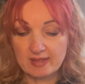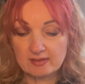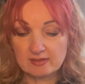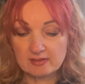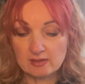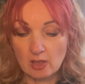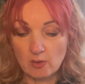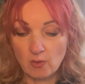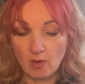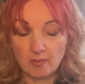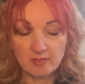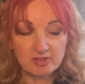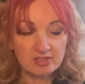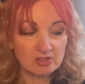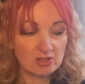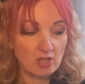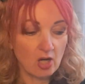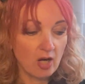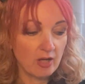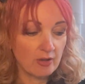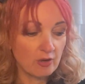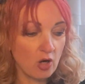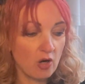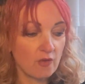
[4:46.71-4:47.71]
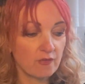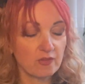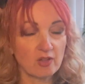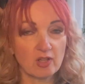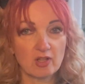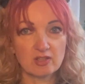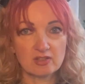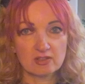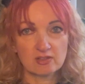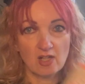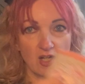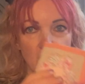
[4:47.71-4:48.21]
So I'm starting off, like
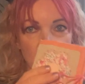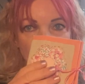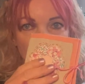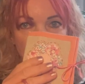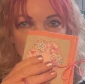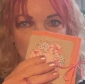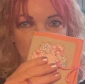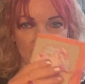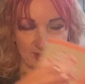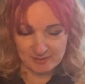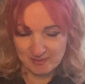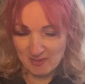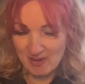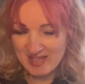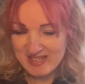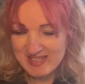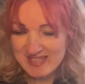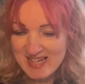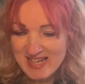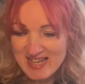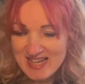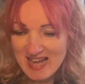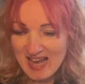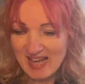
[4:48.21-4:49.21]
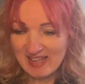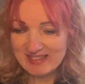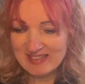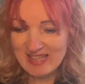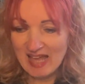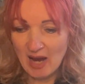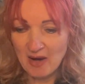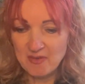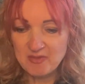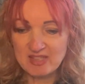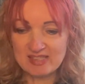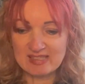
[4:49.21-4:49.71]
I started off with this one, and
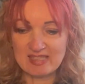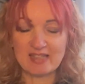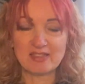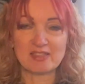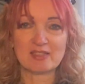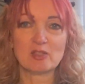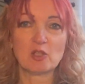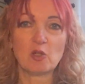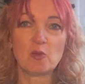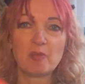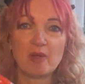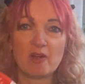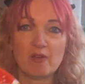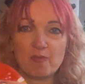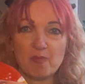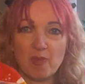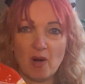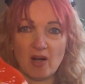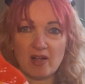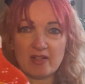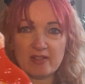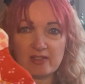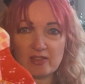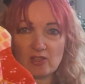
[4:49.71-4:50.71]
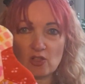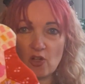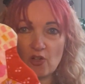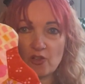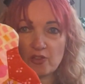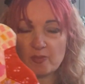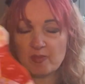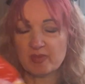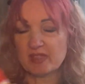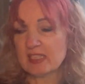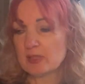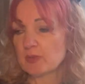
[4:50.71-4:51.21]
now this had a little bit of binding
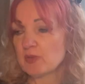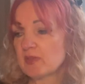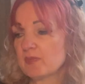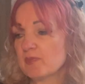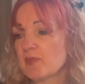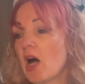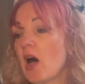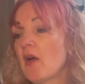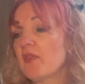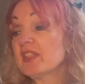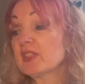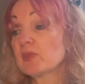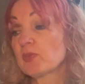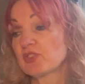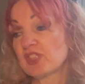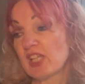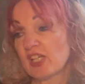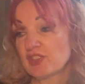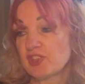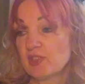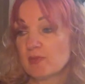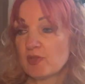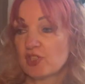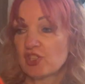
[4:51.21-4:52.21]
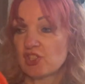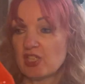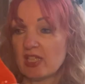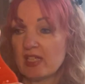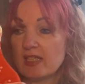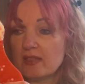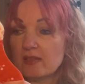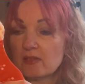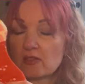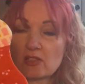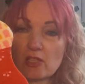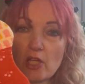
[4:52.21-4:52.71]
on. But this was actually
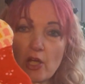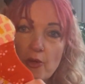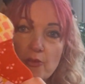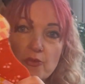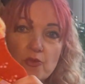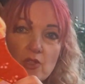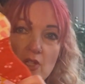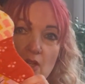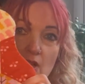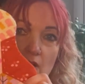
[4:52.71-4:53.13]
machine sewn.